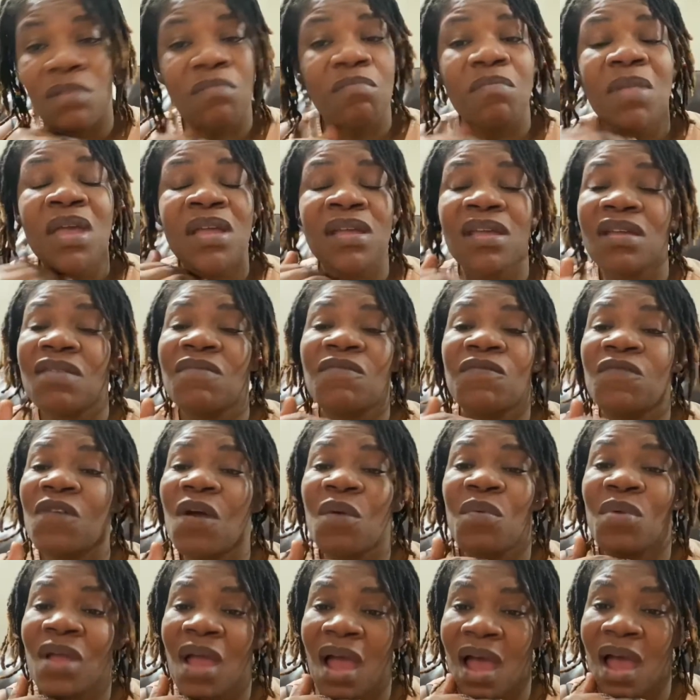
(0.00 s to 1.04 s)
Making
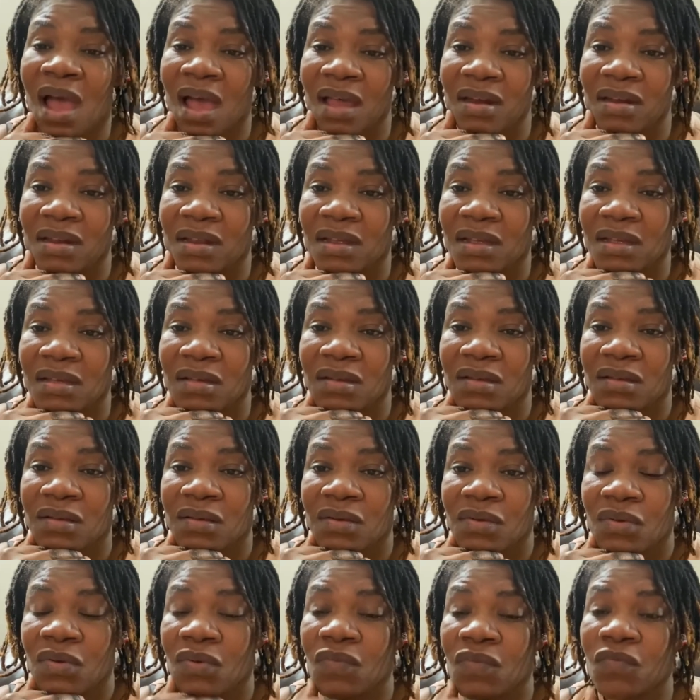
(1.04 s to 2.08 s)
very hard
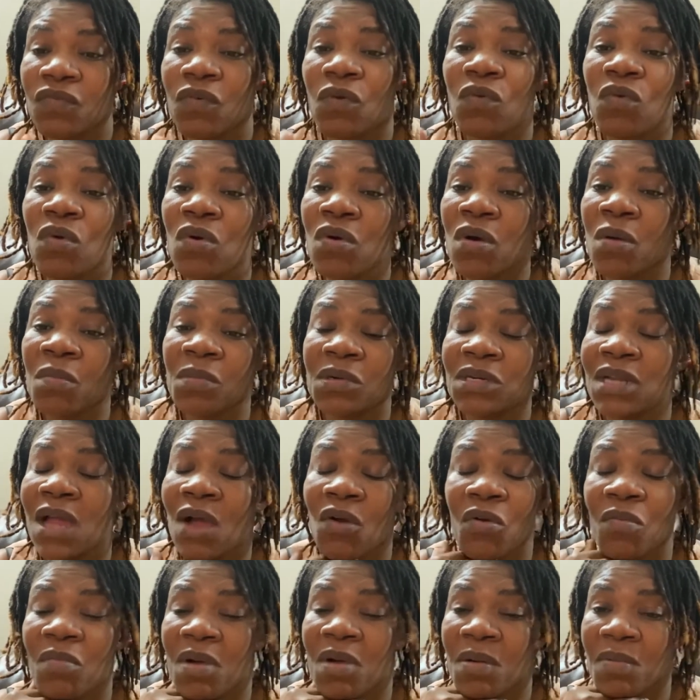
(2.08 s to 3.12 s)
for one hour more dear
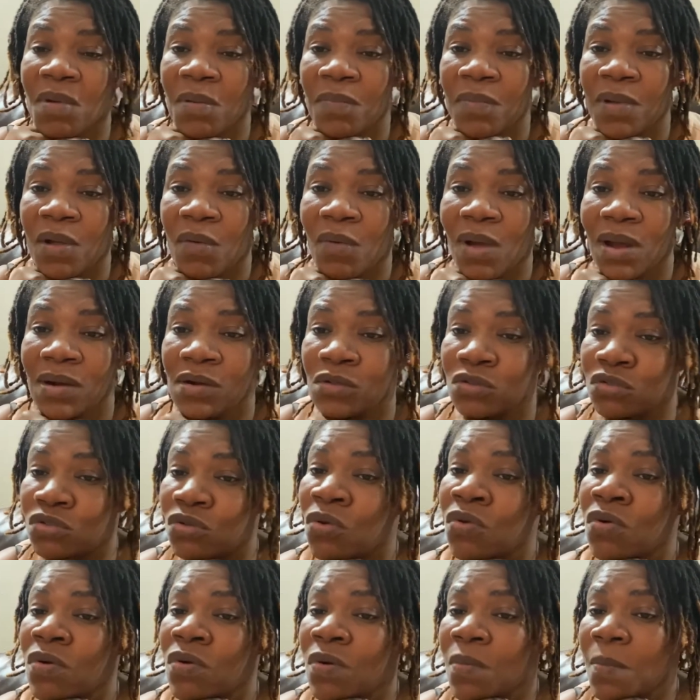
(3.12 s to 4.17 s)
come up, papa, warren.
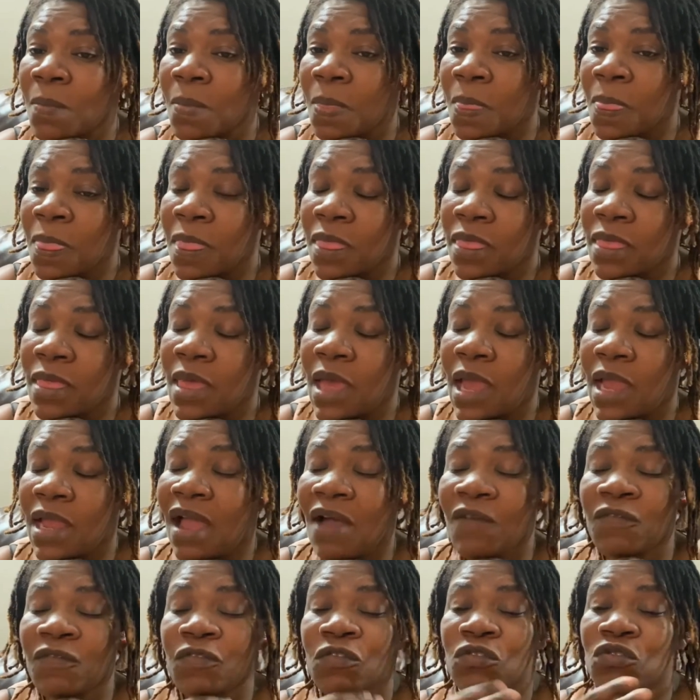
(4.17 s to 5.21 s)
So I
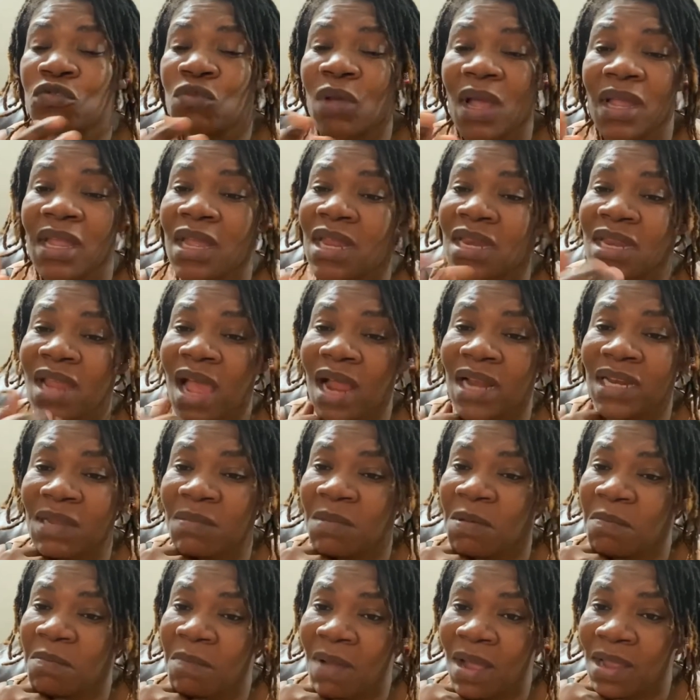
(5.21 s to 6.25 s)
have food to a yen,
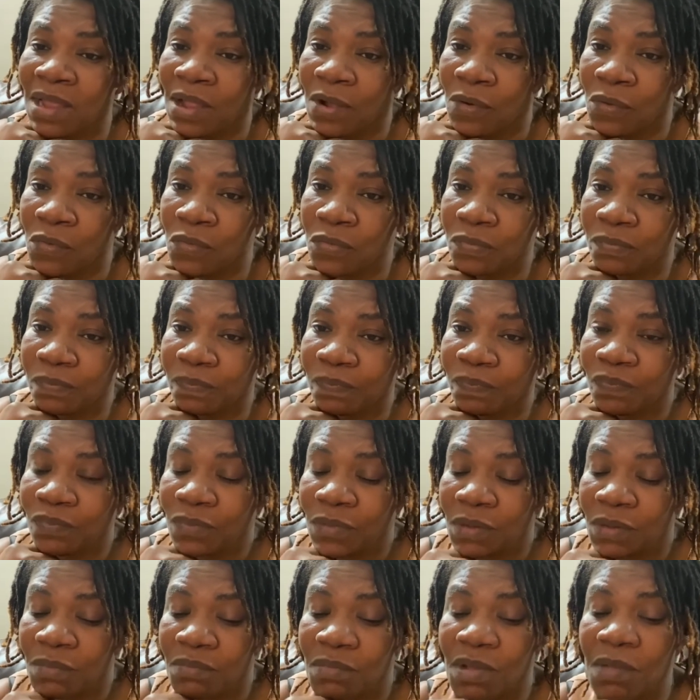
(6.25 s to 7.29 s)
dear,
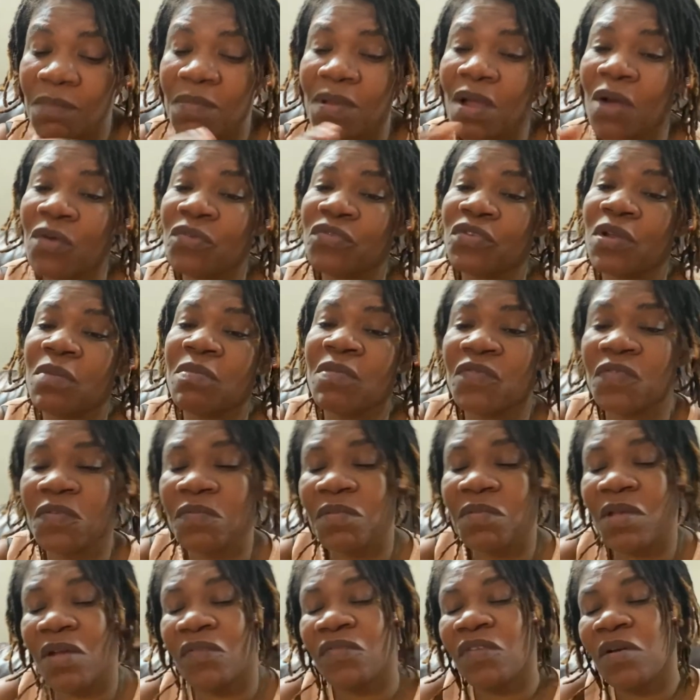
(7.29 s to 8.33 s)
maybe I'll show me
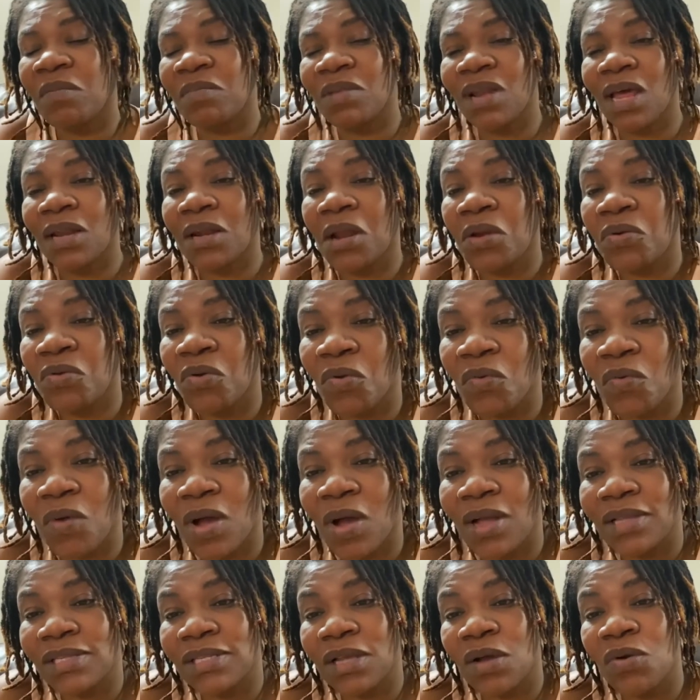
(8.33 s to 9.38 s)
if you're from Naana
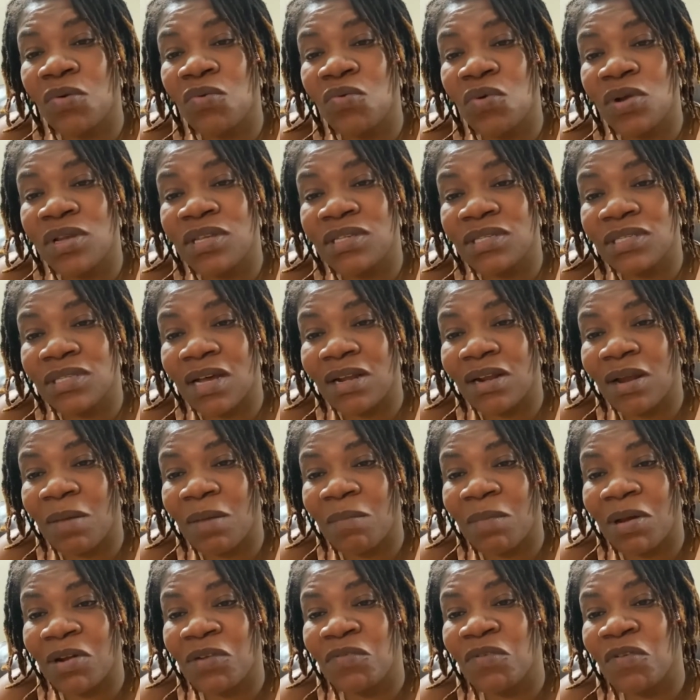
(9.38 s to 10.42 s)
Donkor, who on
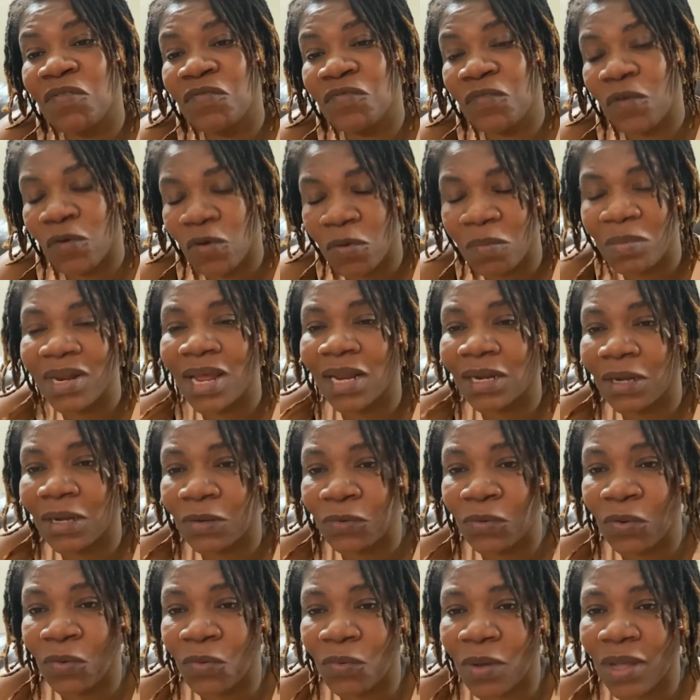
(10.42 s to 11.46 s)
Instagram and will follow me
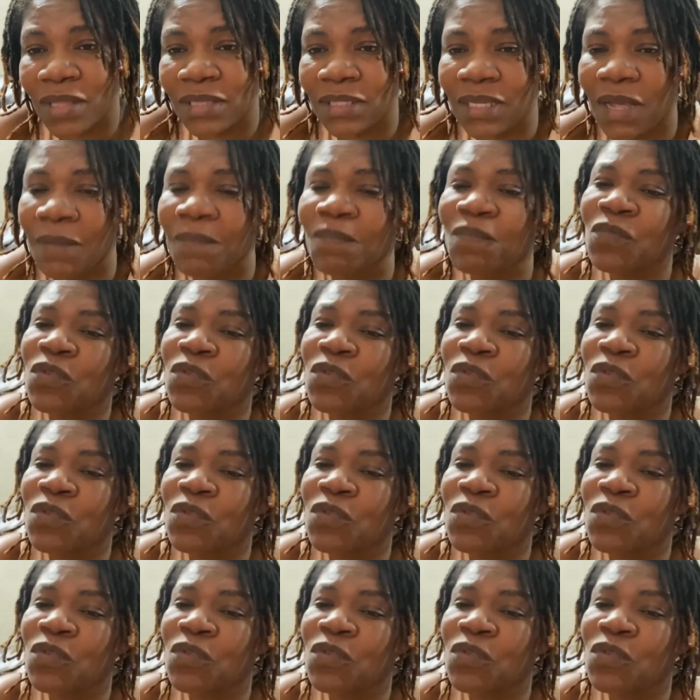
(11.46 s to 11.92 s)
Naana Donkor,